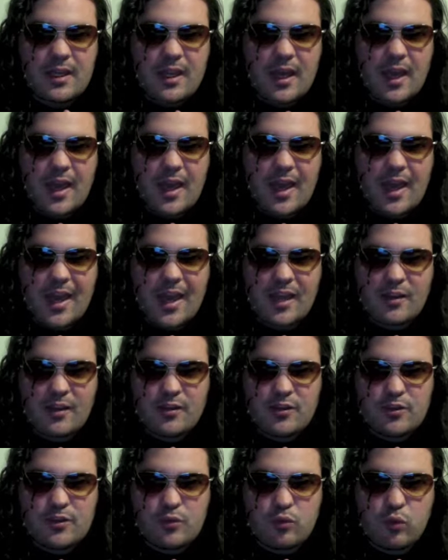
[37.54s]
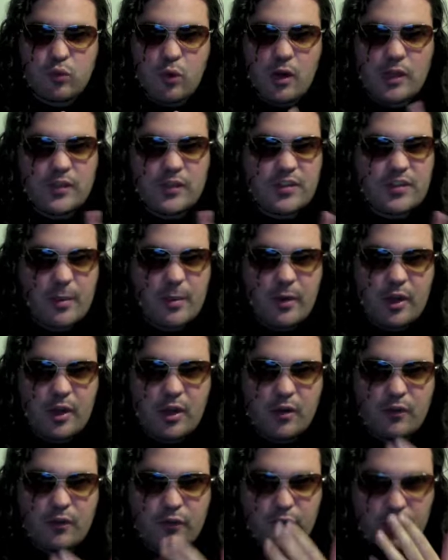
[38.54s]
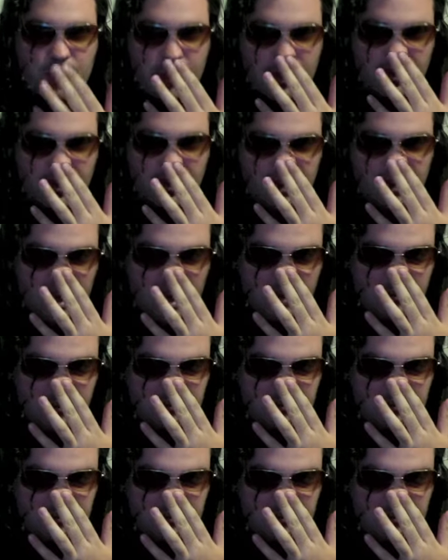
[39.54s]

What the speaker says: And what I have to say about Kung Fury is that